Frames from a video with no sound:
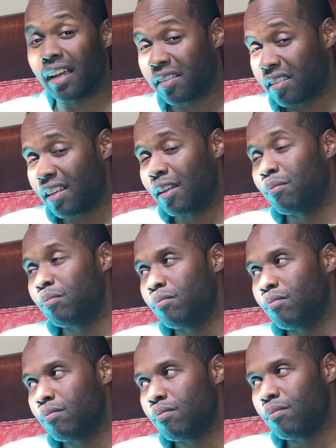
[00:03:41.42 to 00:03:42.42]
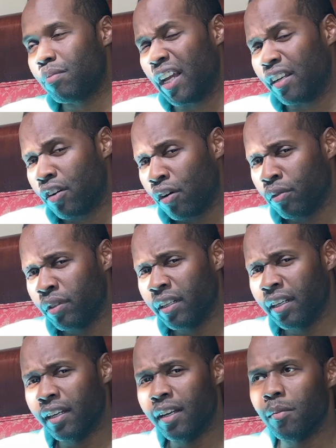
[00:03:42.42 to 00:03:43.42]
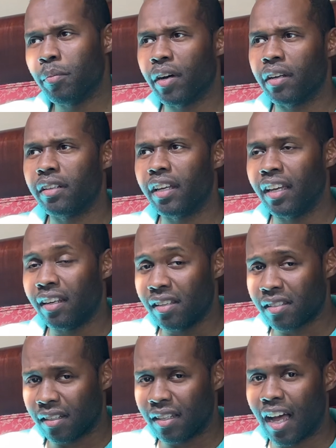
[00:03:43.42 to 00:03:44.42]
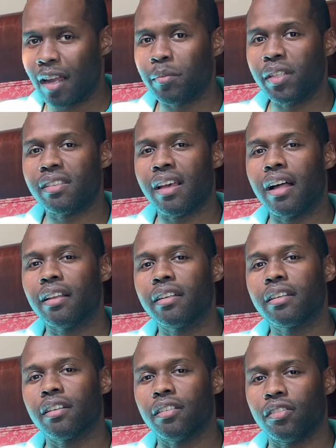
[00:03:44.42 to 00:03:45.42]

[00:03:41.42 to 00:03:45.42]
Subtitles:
same paint code, but it is a non-metallic